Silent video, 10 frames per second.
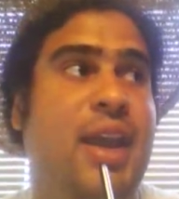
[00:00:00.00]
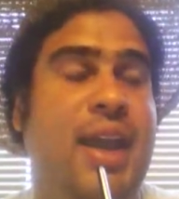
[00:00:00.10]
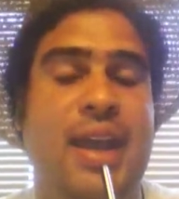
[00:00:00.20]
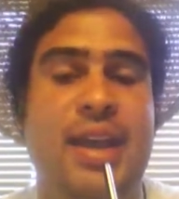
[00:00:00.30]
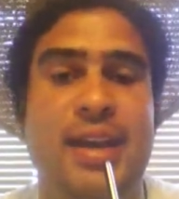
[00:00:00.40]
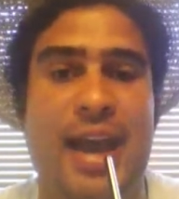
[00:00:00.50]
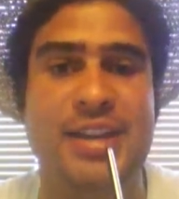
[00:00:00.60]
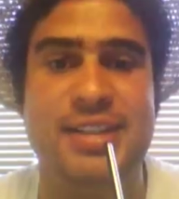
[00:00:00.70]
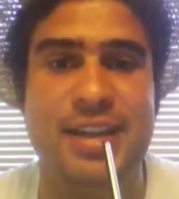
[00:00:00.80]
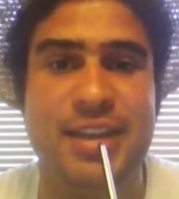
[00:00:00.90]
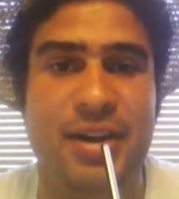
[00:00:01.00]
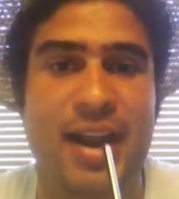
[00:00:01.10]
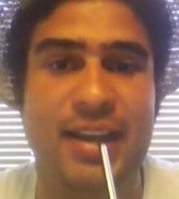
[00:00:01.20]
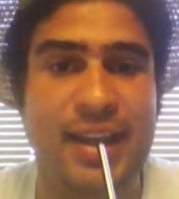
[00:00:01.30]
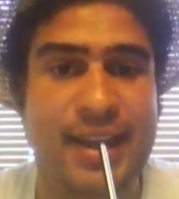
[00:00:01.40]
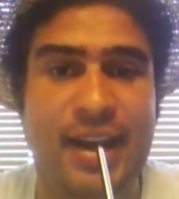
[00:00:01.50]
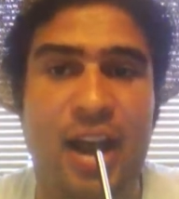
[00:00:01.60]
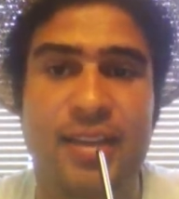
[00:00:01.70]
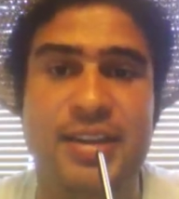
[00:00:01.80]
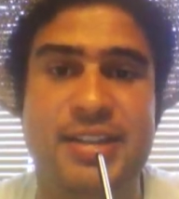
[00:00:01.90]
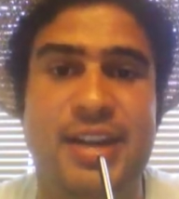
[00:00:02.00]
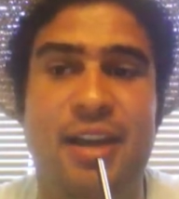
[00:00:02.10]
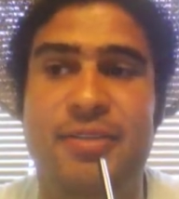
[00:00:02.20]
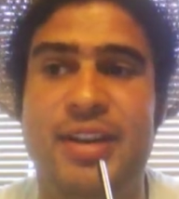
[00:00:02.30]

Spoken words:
And I sit there and I look at all this stuff,